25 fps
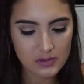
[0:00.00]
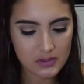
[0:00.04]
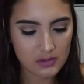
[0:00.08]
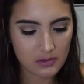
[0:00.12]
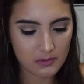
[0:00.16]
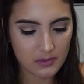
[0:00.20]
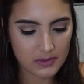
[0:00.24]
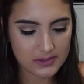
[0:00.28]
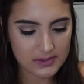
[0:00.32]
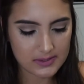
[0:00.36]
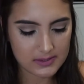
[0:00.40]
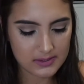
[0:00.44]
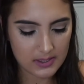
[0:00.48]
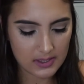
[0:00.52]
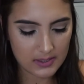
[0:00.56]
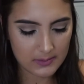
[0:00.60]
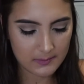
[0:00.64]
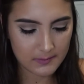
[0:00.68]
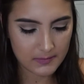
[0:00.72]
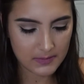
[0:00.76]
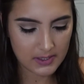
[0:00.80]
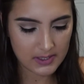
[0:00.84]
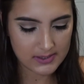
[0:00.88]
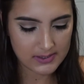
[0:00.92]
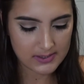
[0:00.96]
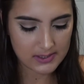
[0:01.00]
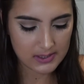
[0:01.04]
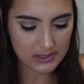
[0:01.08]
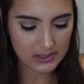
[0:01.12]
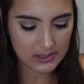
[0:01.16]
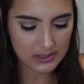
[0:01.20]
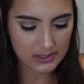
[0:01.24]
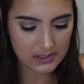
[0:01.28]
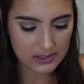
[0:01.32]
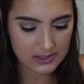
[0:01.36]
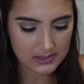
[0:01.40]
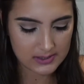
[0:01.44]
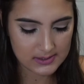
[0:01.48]
So it, I'm
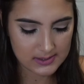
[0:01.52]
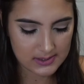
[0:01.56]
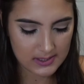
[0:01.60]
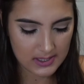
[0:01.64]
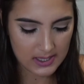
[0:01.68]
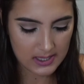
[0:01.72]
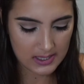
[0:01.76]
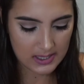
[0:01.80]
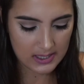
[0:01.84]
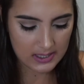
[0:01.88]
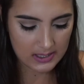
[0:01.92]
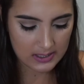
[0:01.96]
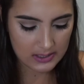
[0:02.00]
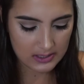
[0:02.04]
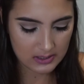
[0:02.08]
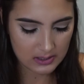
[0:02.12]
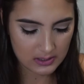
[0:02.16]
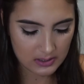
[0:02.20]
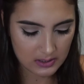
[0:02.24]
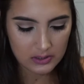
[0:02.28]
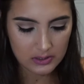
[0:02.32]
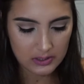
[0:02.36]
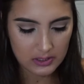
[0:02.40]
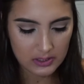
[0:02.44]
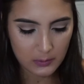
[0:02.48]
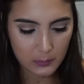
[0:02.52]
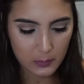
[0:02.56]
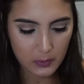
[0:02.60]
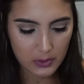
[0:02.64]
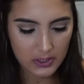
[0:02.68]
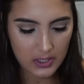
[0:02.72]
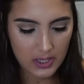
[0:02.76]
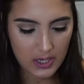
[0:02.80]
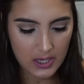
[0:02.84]
guessing it's a liquid